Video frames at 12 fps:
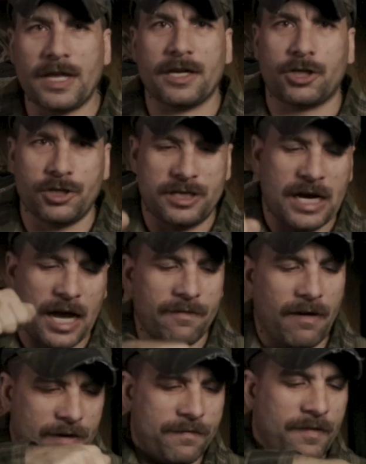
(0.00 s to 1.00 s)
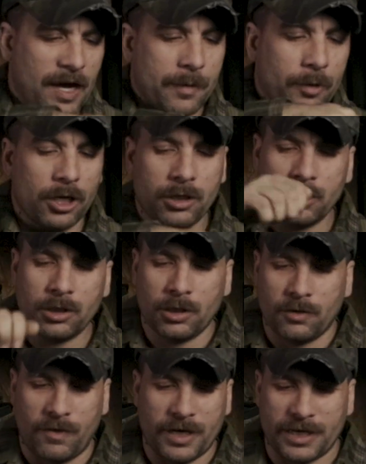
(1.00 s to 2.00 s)
that good nylon fiber.
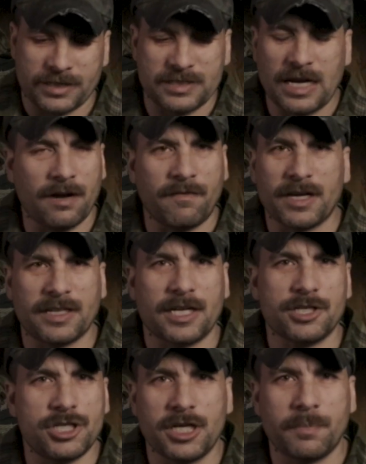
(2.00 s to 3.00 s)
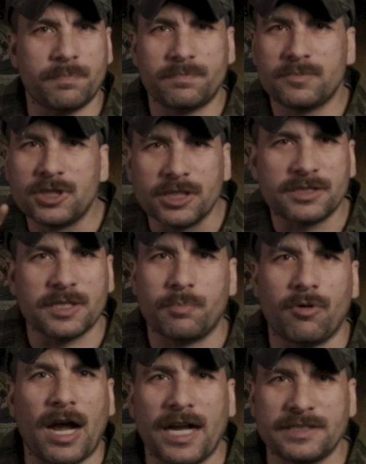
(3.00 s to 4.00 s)
Like, it's not like that cheap chintzy
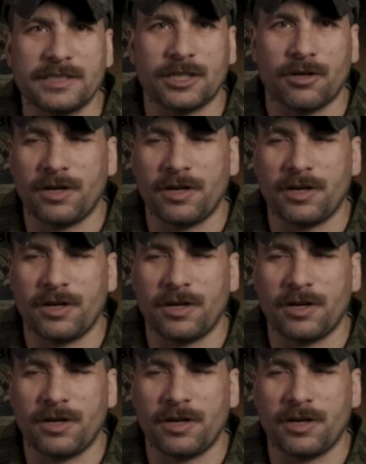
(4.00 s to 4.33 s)
plastic or